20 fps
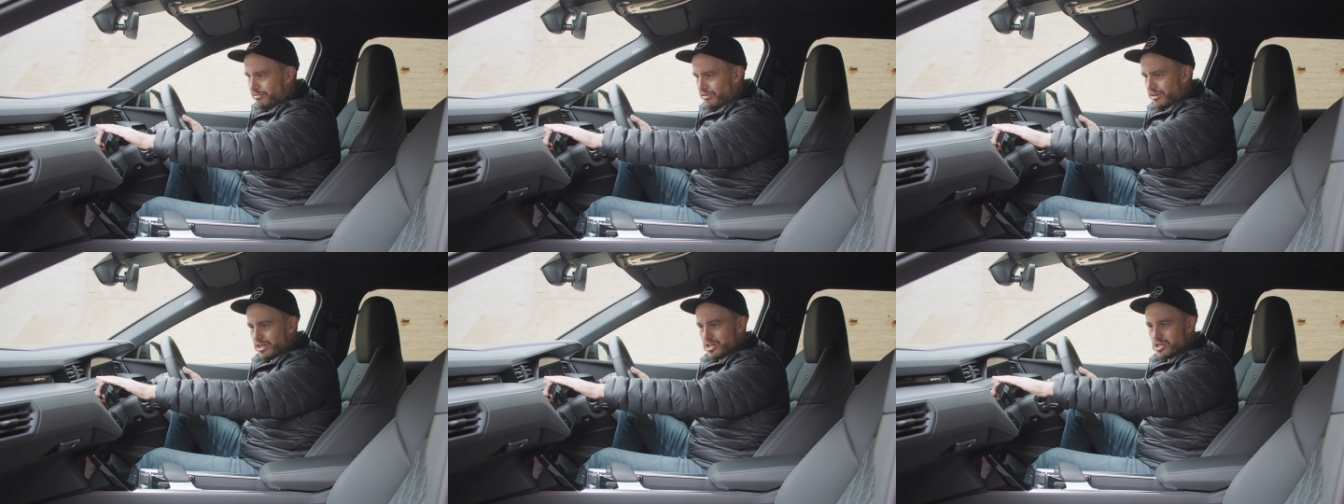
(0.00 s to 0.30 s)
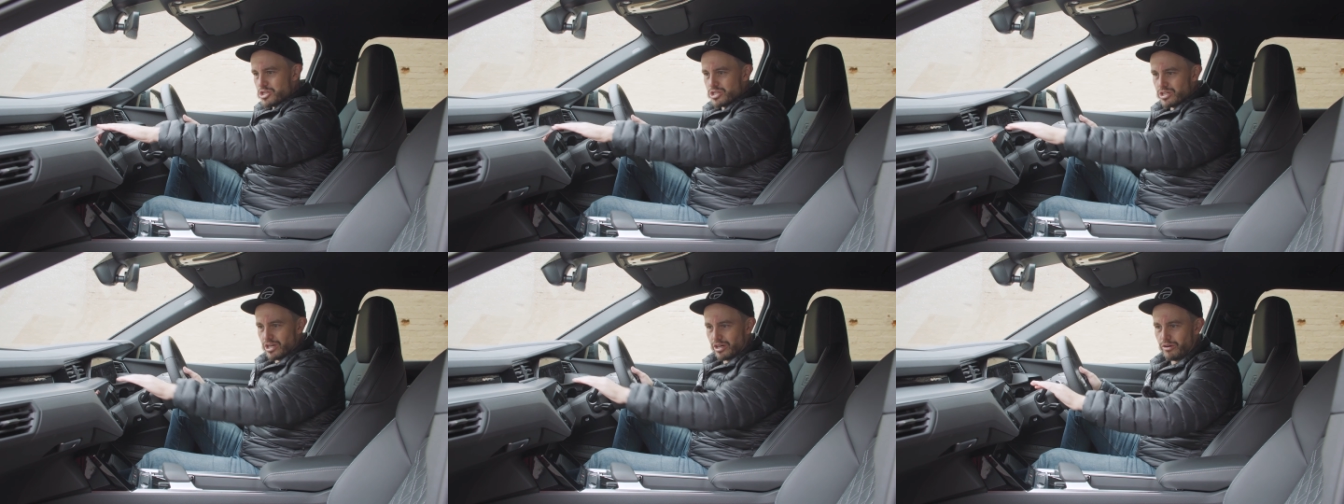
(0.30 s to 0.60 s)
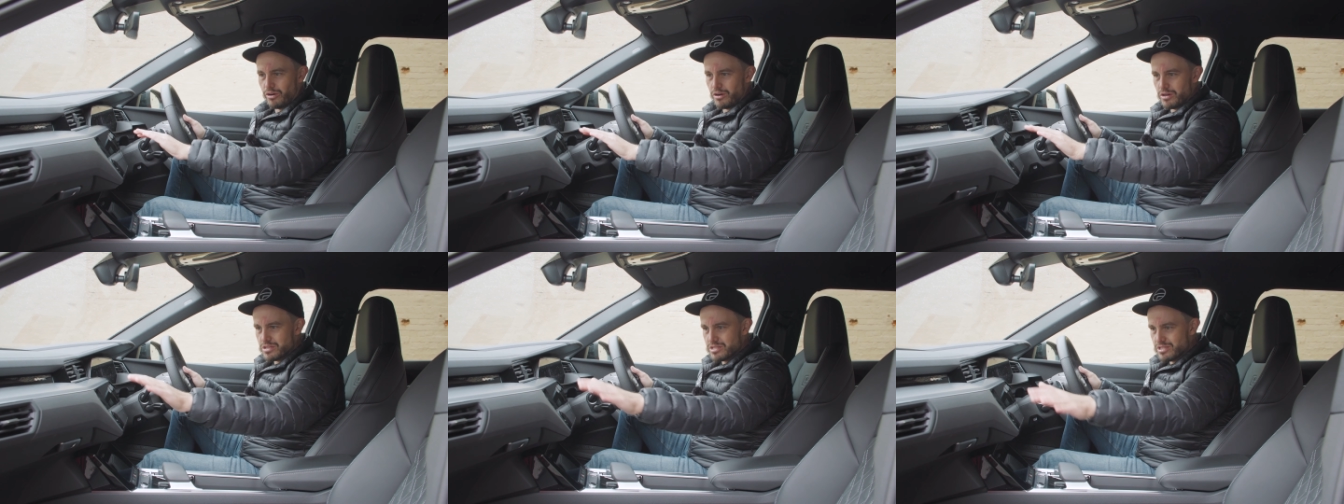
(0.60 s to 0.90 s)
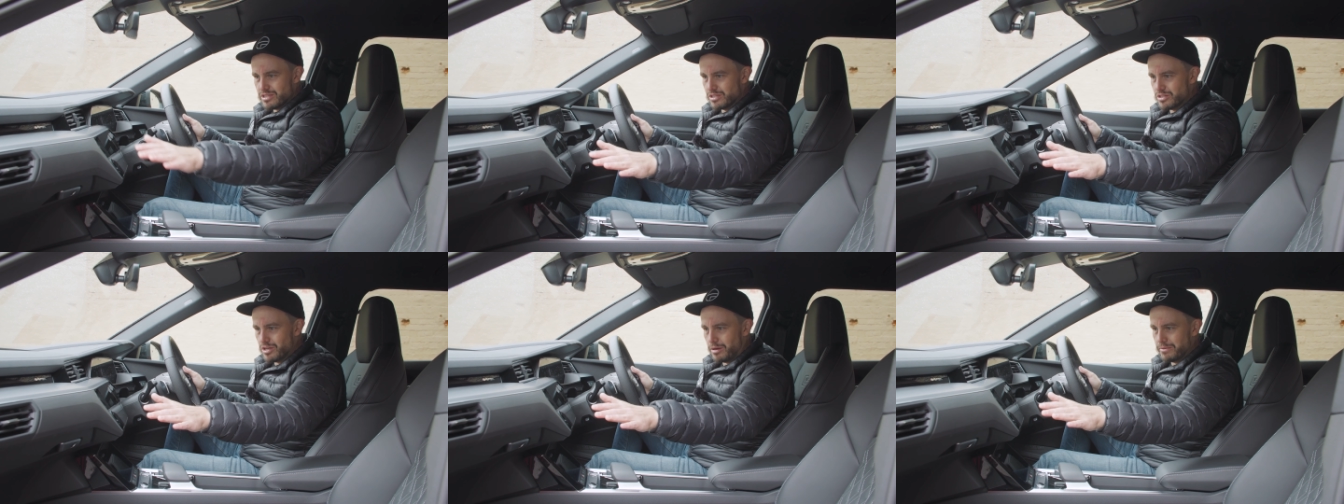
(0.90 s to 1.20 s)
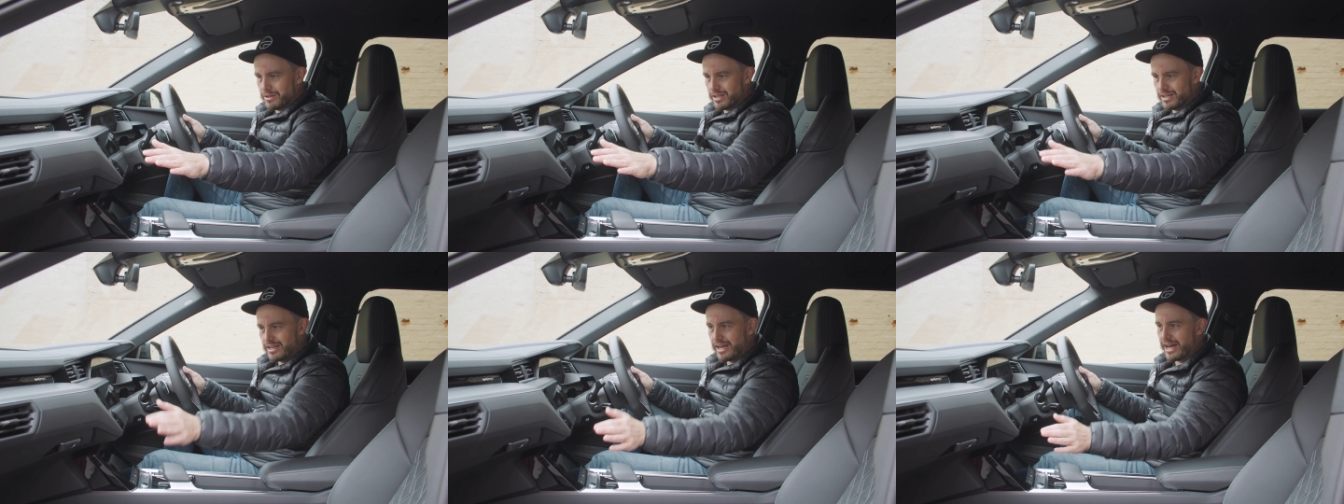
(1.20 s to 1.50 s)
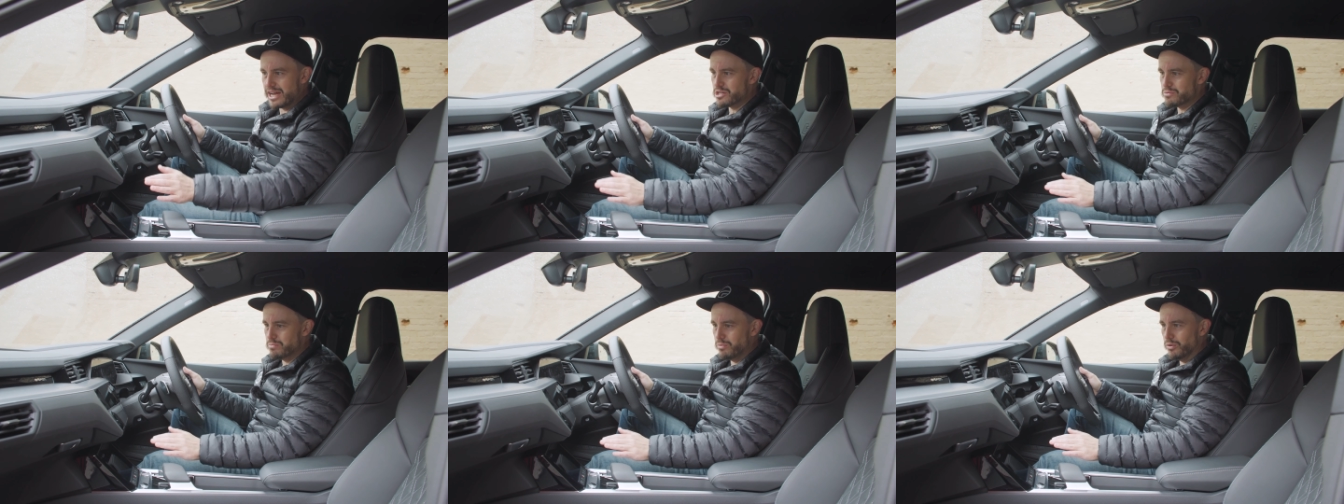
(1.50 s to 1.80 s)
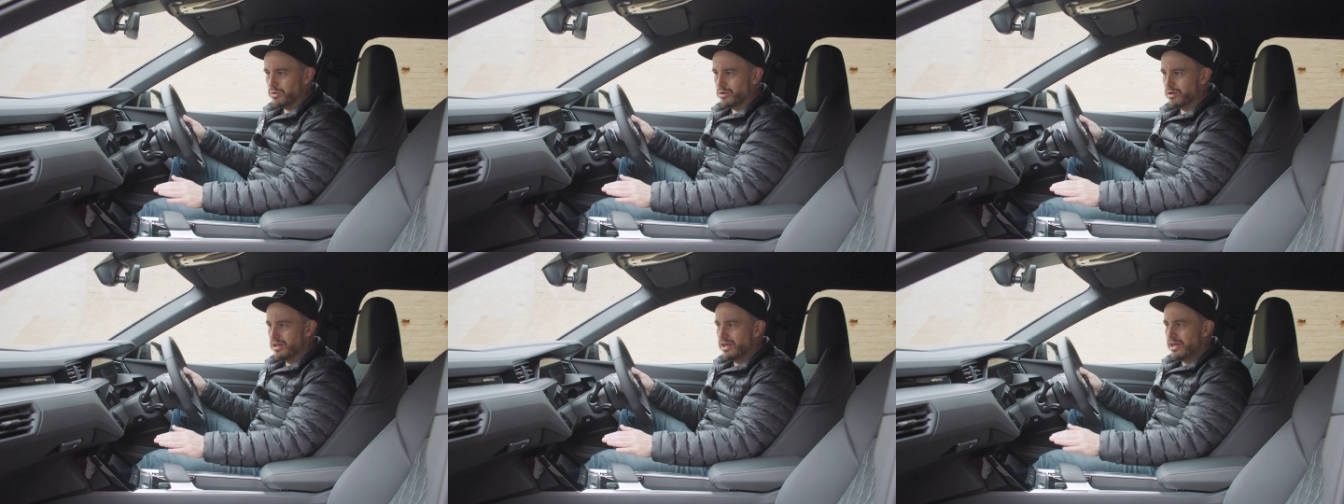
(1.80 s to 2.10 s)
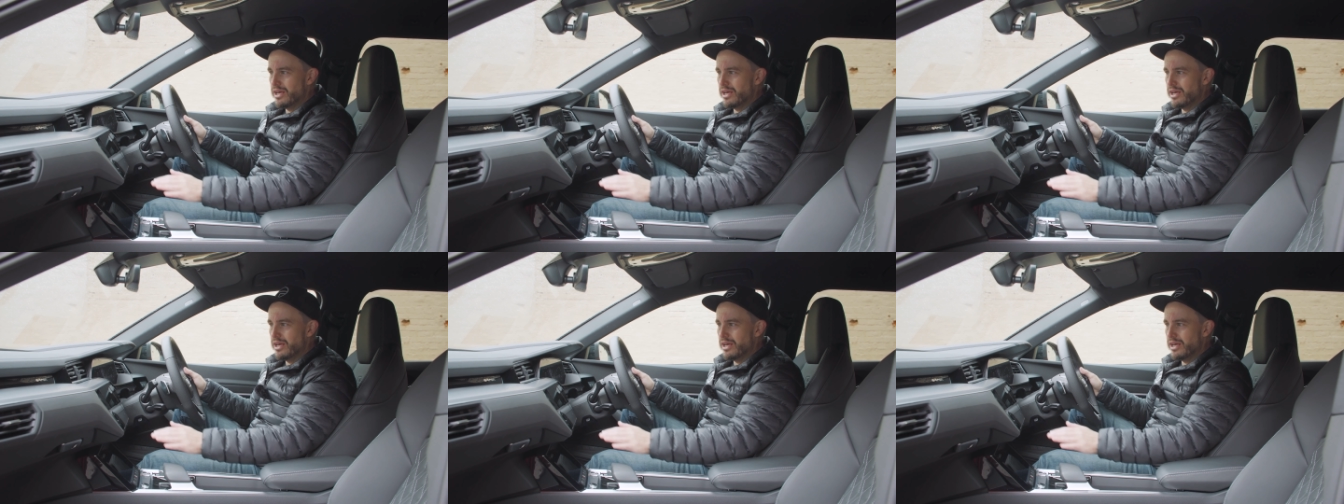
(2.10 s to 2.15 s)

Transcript: finish across the top of the dashboard.